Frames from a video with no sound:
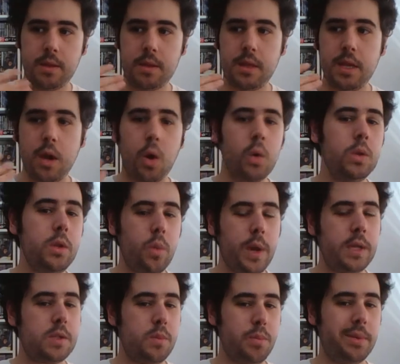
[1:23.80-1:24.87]
the only
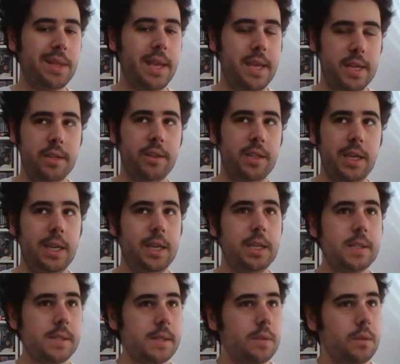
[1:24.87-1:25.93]
way to play, I think,
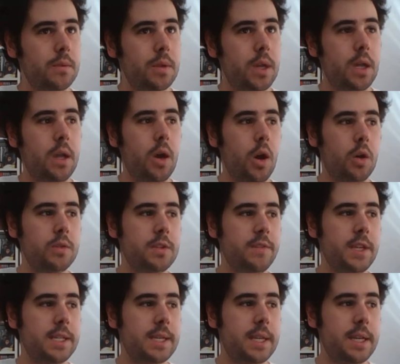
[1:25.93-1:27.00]
it's on the
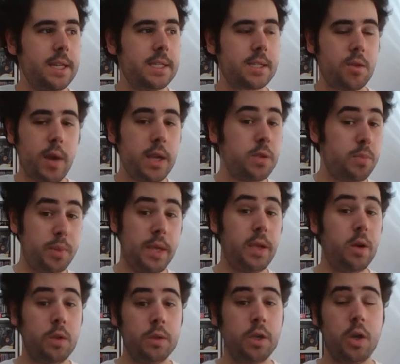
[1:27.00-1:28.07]
Vita. It's great to play
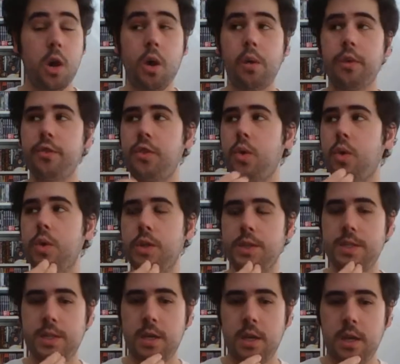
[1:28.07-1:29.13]
on the go, of
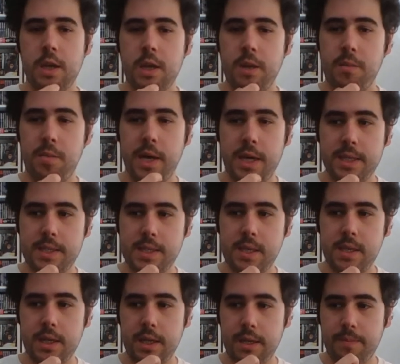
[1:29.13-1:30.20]
course, but
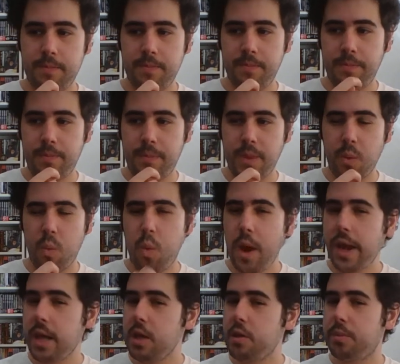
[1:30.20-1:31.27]
um, the
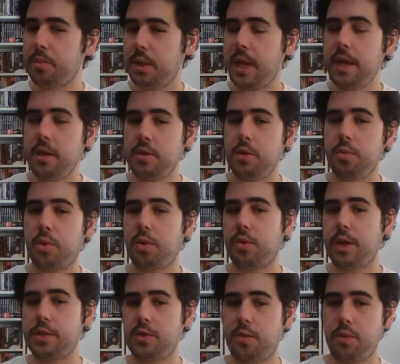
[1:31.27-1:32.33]
way you play and you
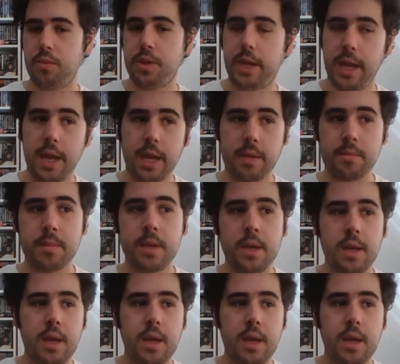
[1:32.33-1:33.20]
progress through the game